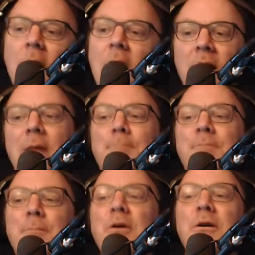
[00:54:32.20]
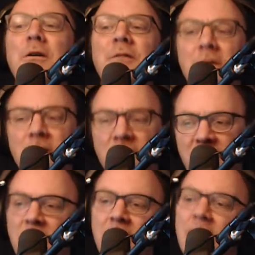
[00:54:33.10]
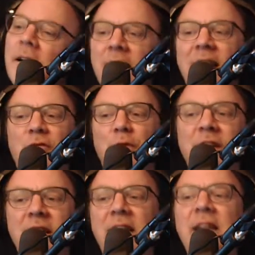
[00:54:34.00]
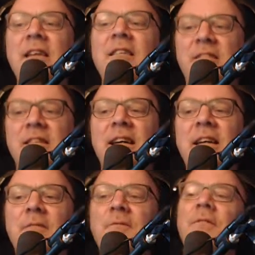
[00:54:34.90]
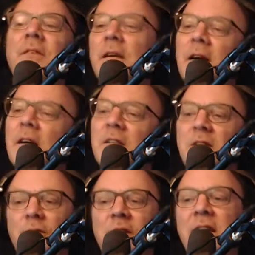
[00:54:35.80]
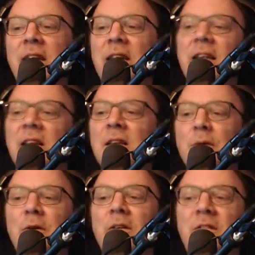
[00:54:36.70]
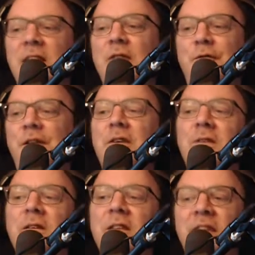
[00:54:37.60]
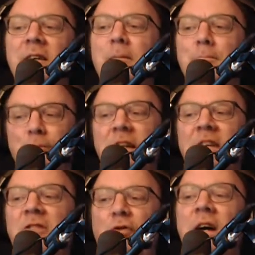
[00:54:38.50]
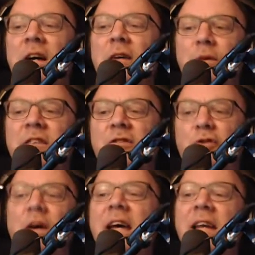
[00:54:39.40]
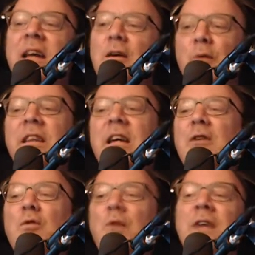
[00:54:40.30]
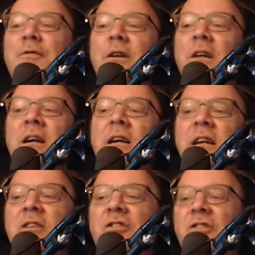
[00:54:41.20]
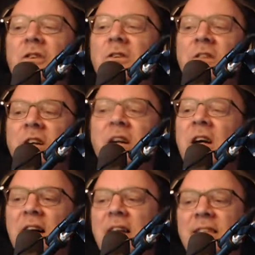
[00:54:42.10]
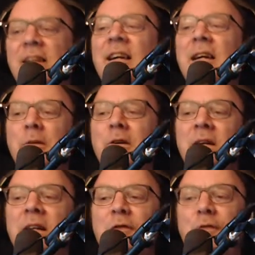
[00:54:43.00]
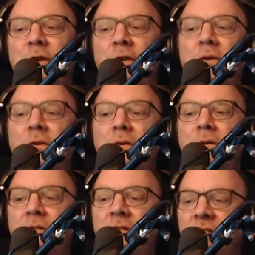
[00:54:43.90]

Up the Provos, that's what he said little words that filled the British crown with dread. With a rifle on his shoulder, a timer and a fuse.